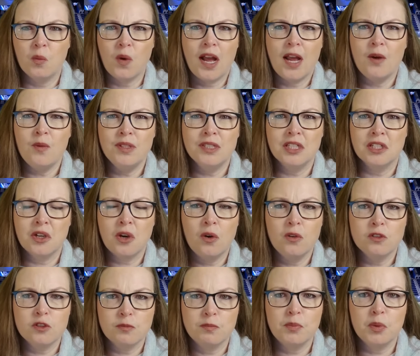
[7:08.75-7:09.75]
Why would the
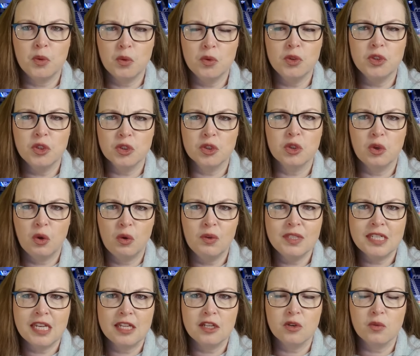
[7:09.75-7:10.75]
coach pull your
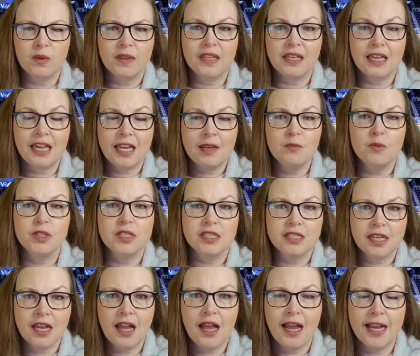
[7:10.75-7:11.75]
goaltender when the game was
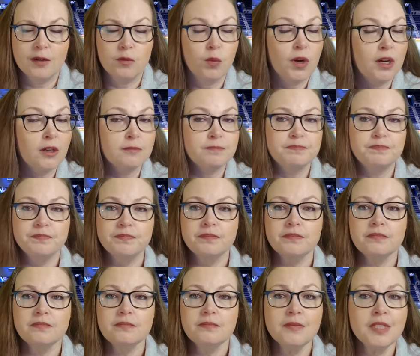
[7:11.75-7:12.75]
tied?" Well,
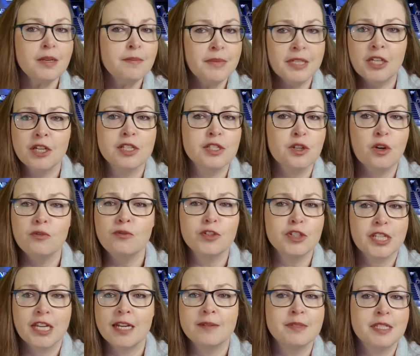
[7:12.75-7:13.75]
because
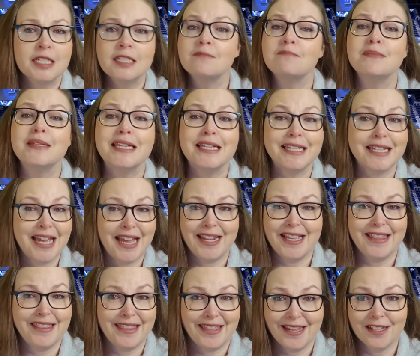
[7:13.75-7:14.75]
overtime didn't mean
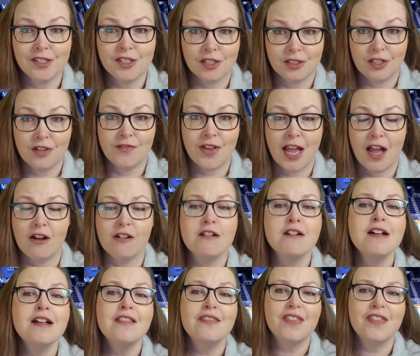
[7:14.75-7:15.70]
anything to Laval.